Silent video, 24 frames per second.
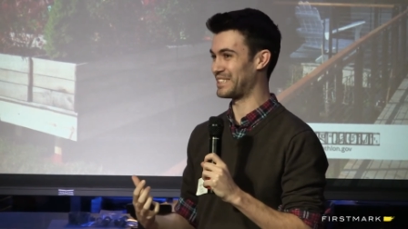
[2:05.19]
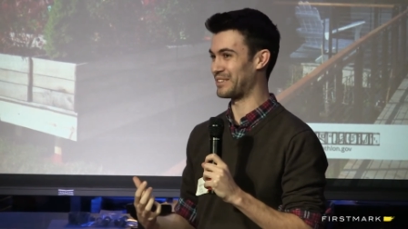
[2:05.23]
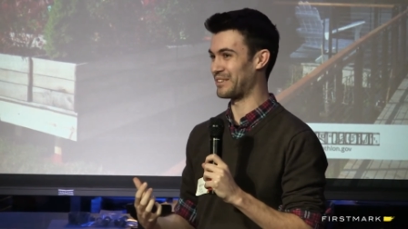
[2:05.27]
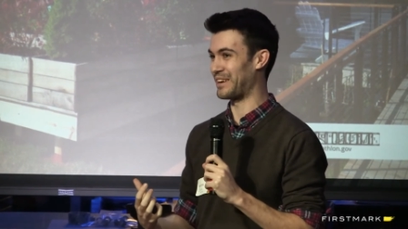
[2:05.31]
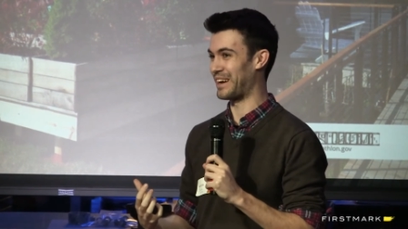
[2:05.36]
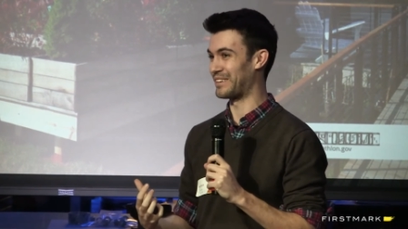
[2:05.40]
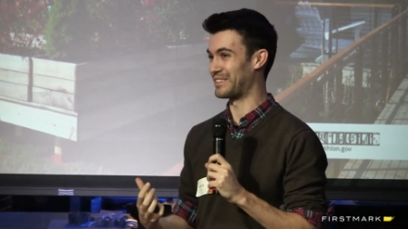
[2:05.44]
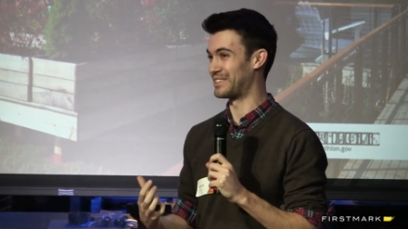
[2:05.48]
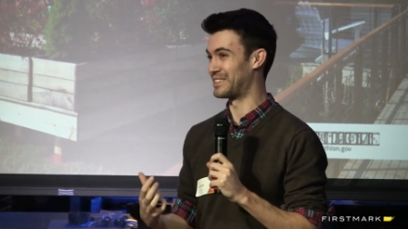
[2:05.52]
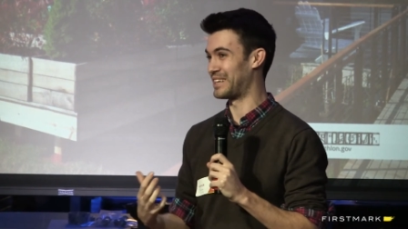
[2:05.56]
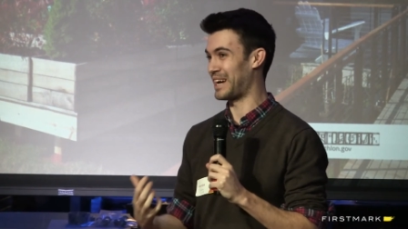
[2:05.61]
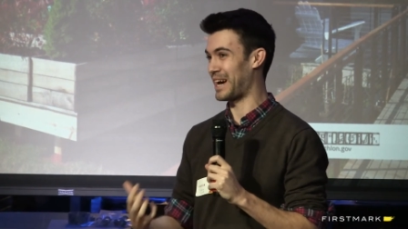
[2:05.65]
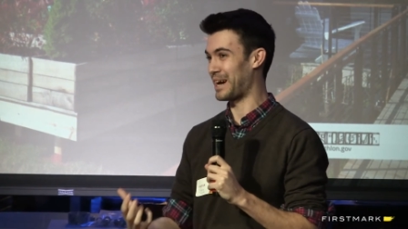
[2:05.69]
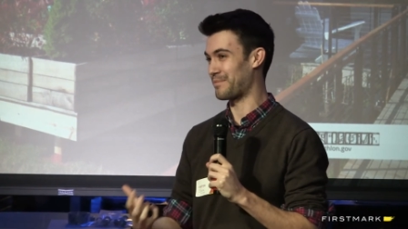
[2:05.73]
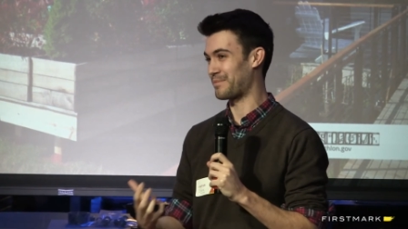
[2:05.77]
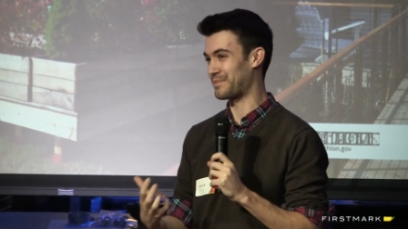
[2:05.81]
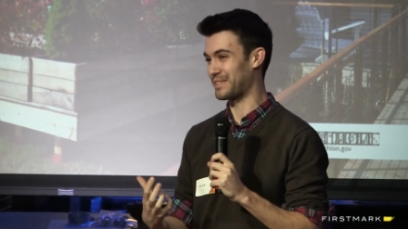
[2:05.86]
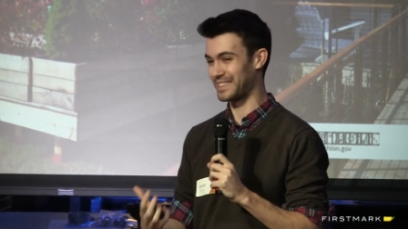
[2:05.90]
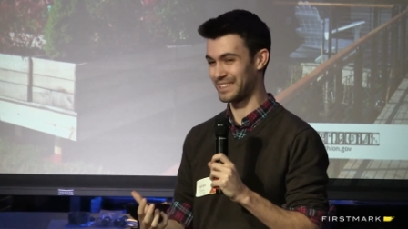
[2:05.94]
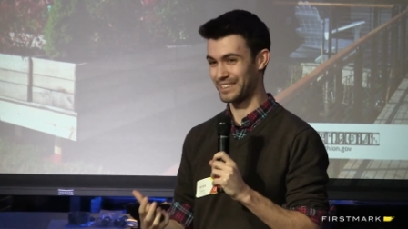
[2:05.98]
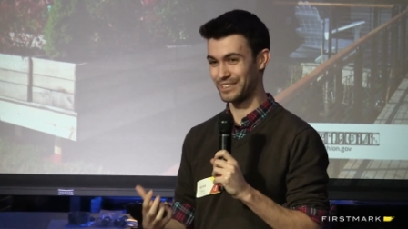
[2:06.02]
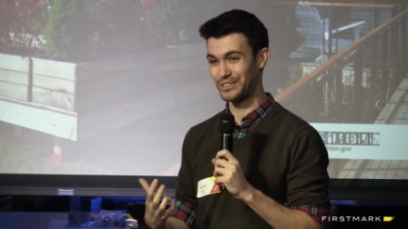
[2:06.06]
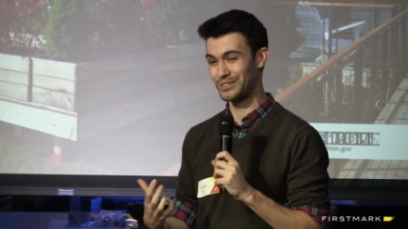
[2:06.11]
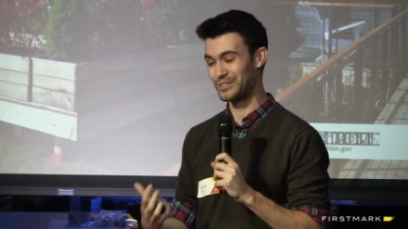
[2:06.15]
around
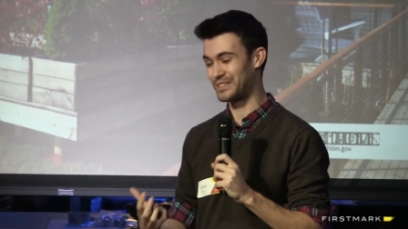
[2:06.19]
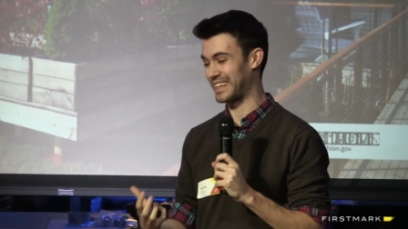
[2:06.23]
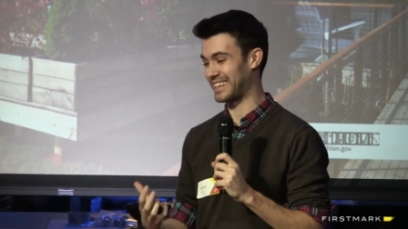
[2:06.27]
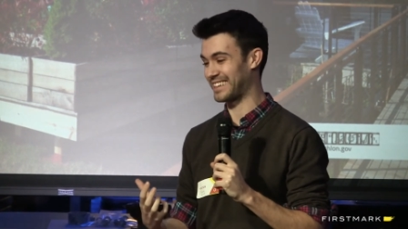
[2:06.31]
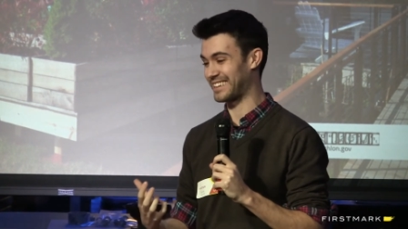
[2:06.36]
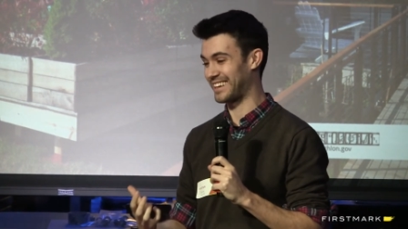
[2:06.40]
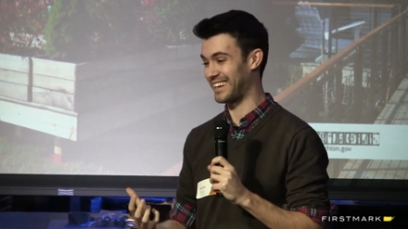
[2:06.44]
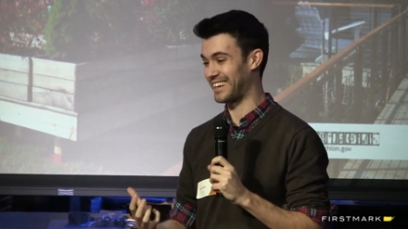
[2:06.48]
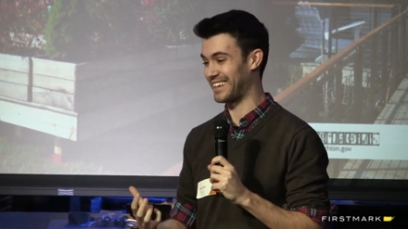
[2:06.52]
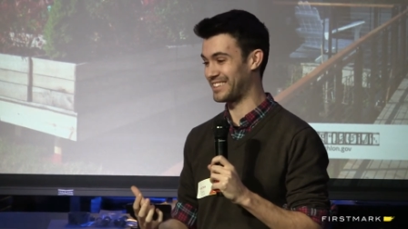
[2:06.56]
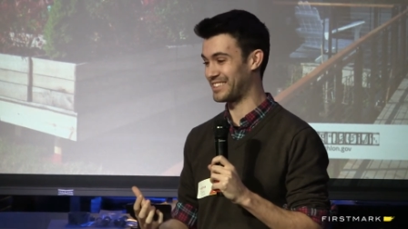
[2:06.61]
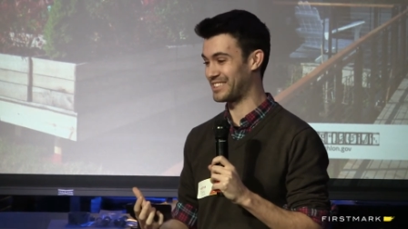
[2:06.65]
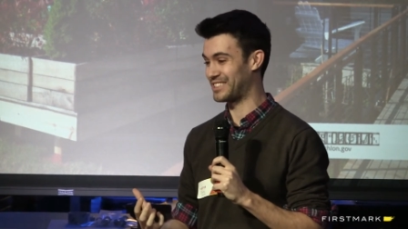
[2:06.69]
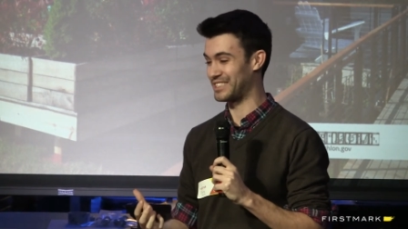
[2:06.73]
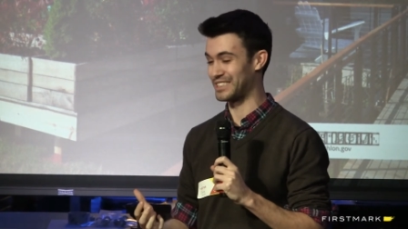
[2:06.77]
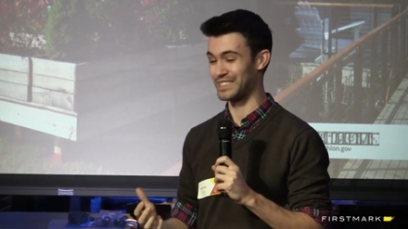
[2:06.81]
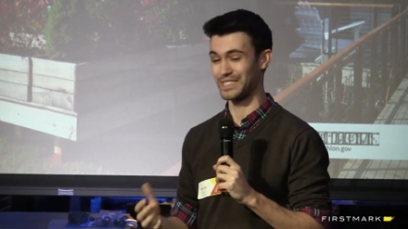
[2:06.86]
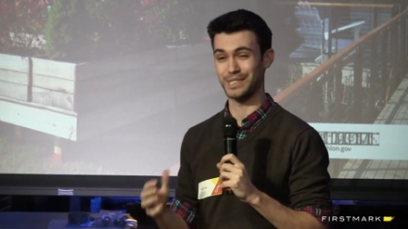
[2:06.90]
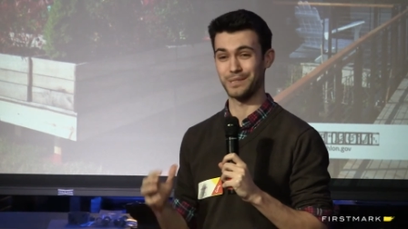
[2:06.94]
adopting new technology,